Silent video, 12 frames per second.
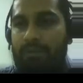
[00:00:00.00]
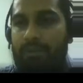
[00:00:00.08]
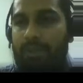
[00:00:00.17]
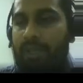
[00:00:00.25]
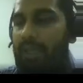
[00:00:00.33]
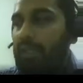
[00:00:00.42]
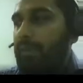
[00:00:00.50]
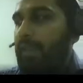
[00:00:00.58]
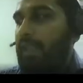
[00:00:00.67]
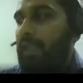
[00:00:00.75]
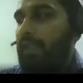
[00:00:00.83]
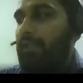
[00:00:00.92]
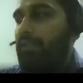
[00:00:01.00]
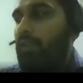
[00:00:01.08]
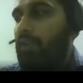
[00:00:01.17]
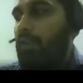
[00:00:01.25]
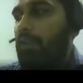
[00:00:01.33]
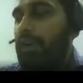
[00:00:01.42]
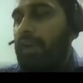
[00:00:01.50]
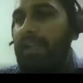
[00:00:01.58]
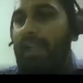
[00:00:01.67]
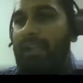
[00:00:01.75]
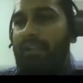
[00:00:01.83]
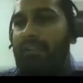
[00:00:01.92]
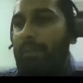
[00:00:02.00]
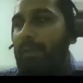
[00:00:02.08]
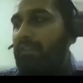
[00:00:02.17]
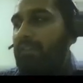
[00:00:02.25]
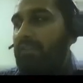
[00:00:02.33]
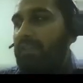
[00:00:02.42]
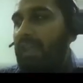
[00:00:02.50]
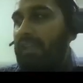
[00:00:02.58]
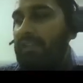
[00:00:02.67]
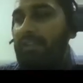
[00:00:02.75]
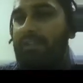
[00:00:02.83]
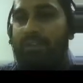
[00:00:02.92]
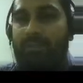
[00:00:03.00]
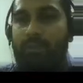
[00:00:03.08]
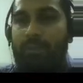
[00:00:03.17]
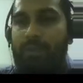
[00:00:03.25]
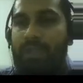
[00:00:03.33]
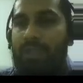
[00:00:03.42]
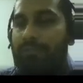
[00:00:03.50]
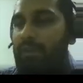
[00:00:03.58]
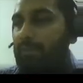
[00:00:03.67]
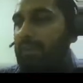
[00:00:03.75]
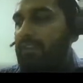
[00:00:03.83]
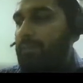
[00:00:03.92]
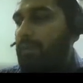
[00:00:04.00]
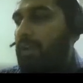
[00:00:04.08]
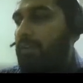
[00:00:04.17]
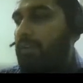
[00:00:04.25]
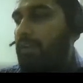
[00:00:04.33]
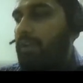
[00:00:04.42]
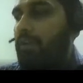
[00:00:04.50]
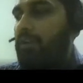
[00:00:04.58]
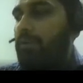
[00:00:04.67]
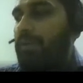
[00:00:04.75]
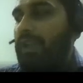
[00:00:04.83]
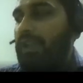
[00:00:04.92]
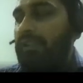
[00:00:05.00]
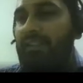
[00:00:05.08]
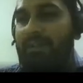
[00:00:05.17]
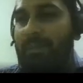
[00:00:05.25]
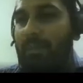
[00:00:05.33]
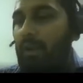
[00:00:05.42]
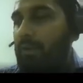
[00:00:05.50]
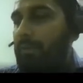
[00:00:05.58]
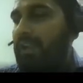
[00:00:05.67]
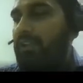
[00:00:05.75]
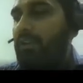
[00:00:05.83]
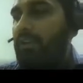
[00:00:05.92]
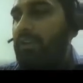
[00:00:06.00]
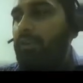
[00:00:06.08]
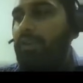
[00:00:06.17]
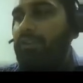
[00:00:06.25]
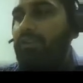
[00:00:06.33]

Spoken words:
Okay, so in anticipation that this would be from this block, you're going to bring in this block, but you're not going to